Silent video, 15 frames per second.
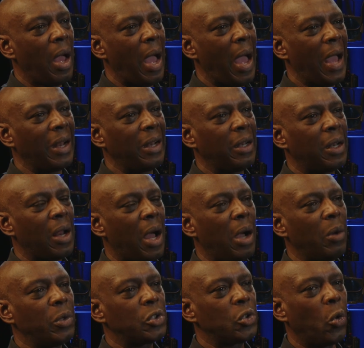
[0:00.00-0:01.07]
And
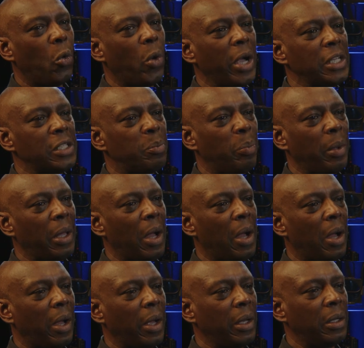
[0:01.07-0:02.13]
I was always
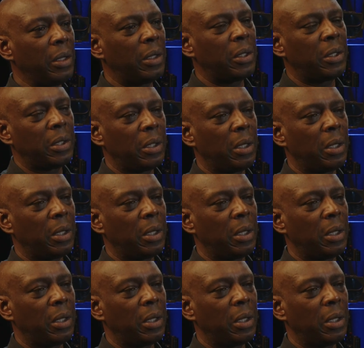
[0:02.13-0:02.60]
behind